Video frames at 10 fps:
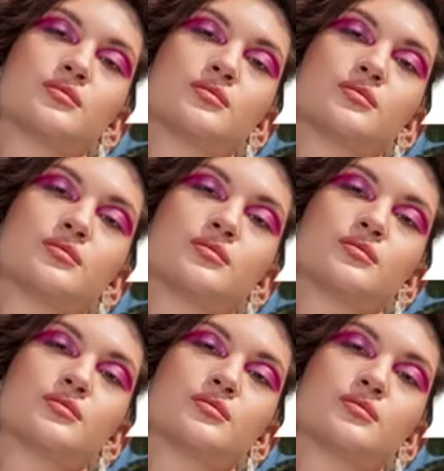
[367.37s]

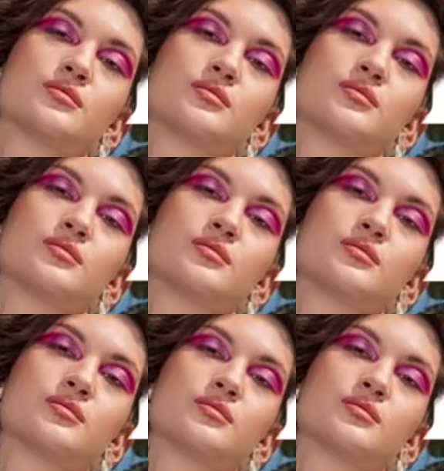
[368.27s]

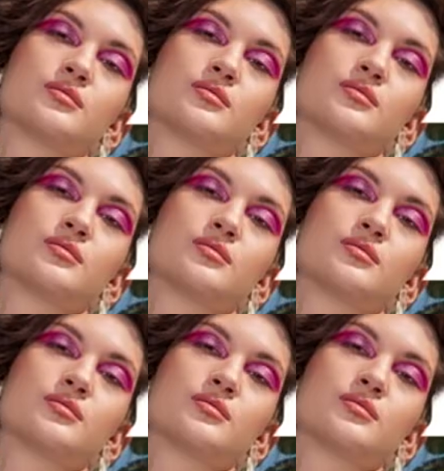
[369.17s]

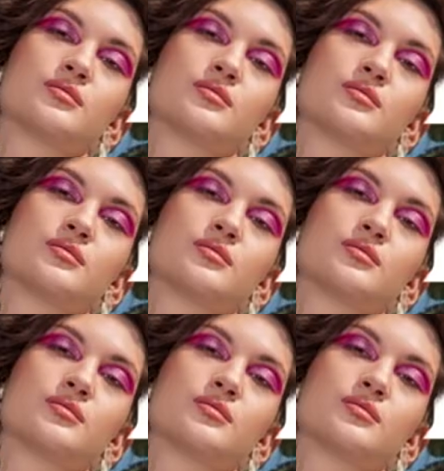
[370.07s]
(no one is talking)